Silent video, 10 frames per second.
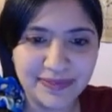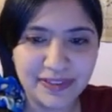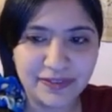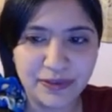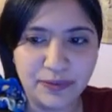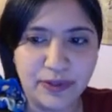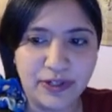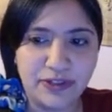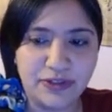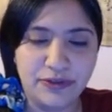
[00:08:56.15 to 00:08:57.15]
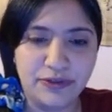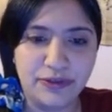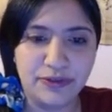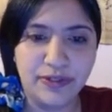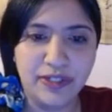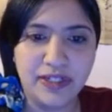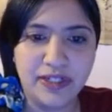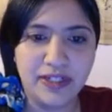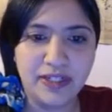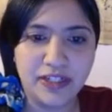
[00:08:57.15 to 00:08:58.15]
If you want to
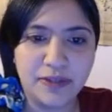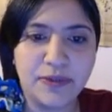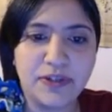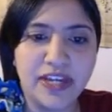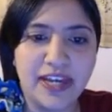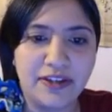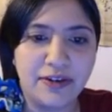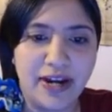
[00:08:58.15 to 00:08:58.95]
communicate your